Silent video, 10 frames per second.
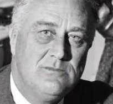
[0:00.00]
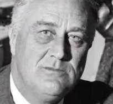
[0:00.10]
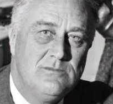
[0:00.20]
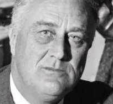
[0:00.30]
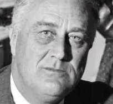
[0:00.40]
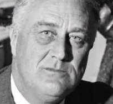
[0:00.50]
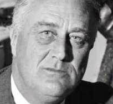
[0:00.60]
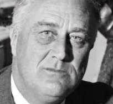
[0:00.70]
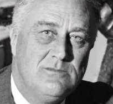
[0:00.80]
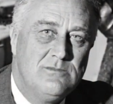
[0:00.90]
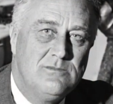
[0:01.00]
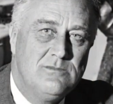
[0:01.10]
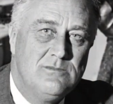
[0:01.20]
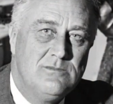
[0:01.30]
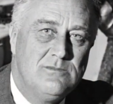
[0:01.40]
he did
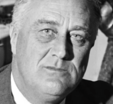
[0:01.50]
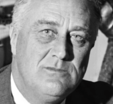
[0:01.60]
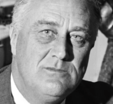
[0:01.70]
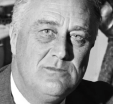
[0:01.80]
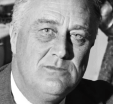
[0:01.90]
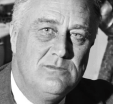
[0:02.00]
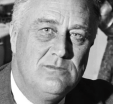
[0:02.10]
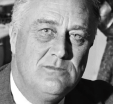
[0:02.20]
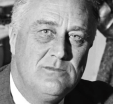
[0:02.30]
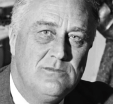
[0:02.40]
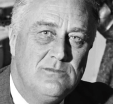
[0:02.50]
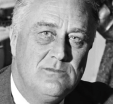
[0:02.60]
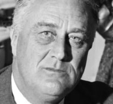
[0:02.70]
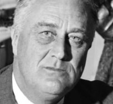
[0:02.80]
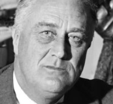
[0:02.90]
in August
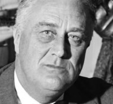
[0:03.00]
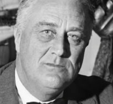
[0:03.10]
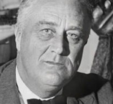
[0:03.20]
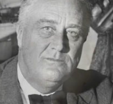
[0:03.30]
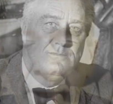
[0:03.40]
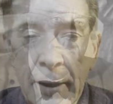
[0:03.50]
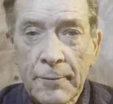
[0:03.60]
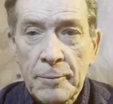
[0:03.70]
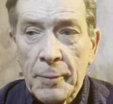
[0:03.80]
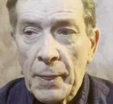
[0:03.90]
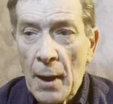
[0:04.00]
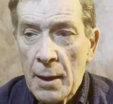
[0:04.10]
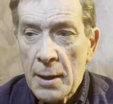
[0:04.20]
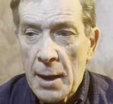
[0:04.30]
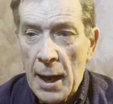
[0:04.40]
1940,
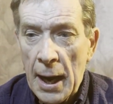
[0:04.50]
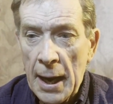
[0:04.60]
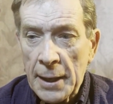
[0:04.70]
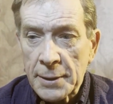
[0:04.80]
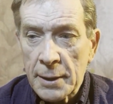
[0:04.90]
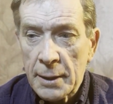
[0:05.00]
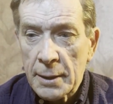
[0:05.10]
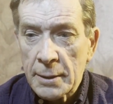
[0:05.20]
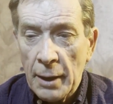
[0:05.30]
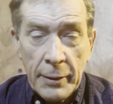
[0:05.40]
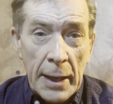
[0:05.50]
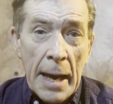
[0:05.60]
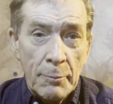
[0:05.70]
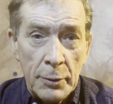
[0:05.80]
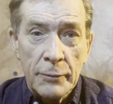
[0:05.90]
and nothing
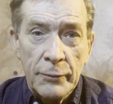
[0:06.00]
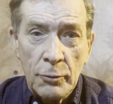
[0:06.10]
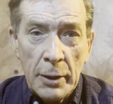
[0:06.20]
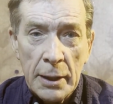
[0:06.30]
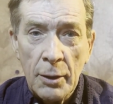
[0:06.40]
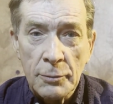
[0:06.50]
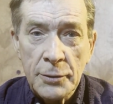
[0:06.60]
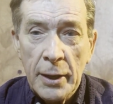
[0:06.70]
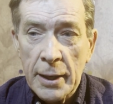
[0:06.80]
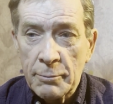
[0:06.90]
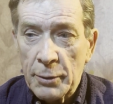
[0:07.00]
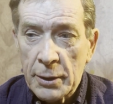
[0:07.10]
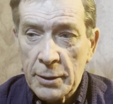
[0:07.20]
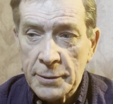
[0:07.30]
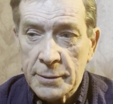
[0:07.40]
happened for quite a long time
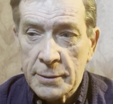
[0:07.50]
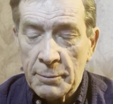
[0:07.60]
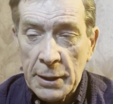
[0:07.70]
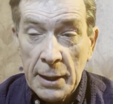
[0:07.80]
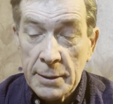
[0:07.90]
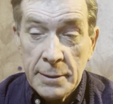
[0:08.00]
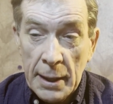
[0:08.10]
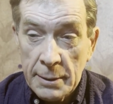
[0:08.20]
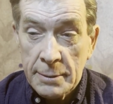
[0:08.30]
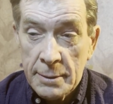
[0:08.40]
because, I mean, it